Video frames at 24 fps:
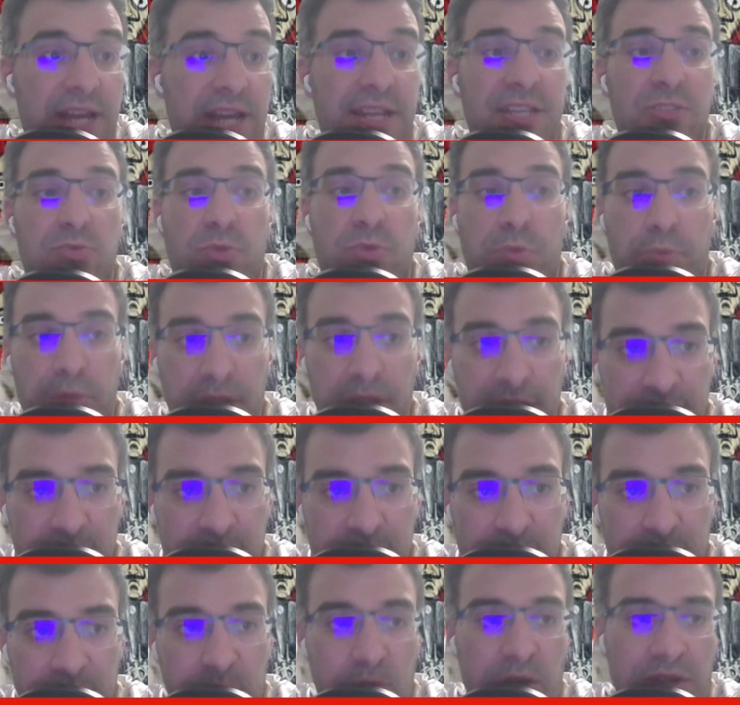his
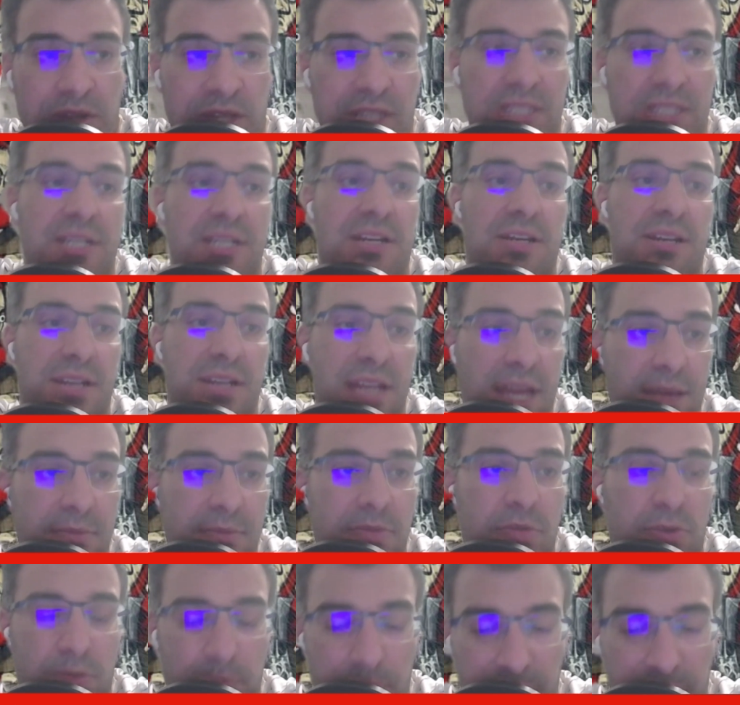replacement, while they didn't name
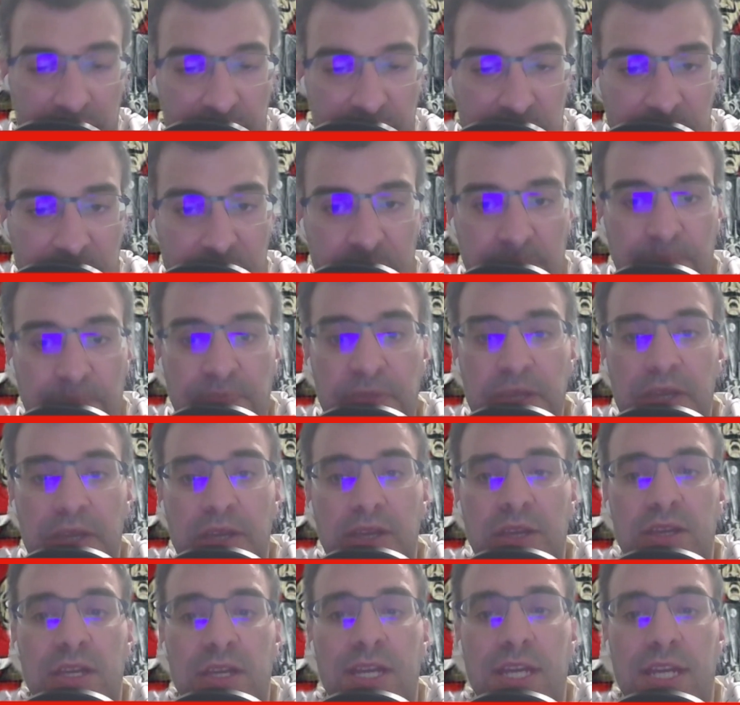the replacement,
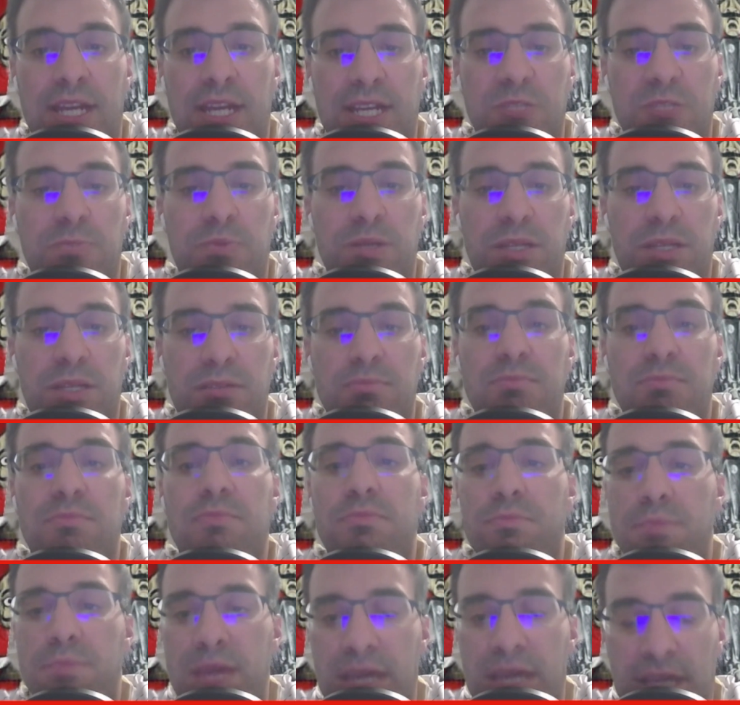it has been
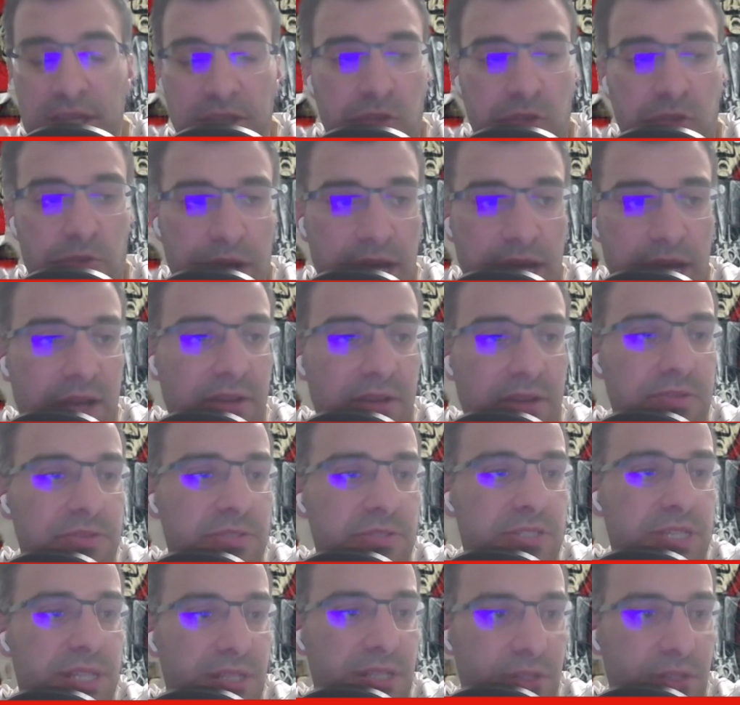making the rounds in